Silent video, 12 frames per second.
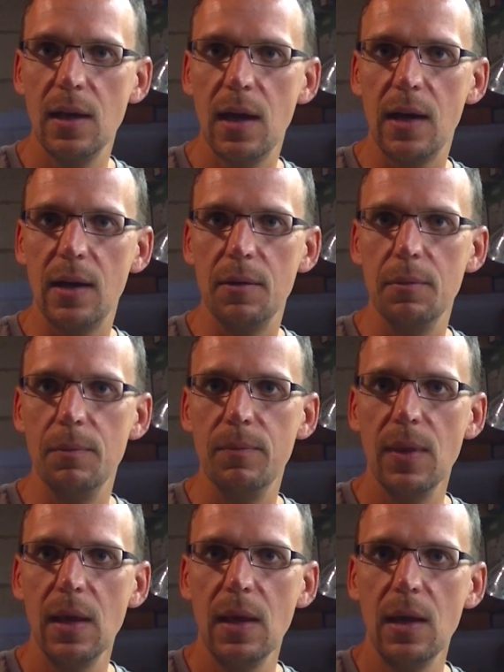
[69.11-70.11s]
Um,
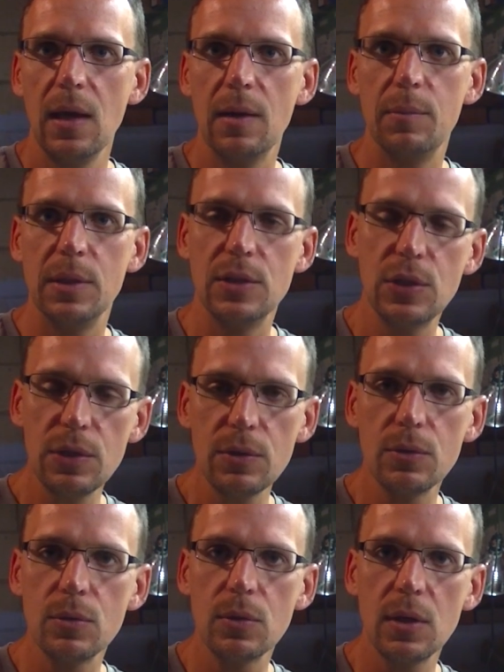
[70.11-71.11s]
but
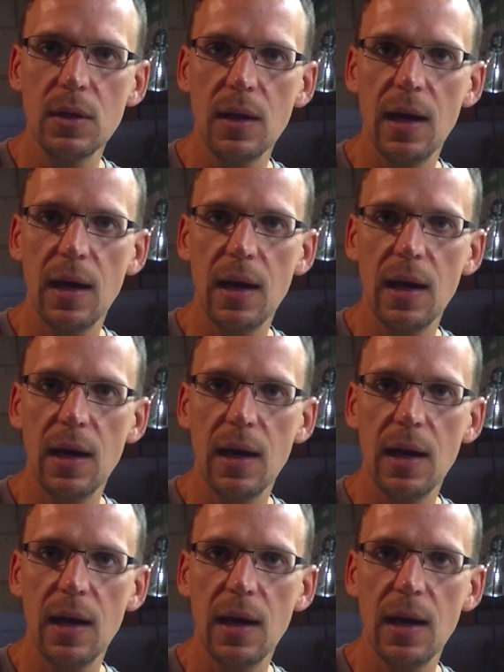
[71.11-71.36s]
two,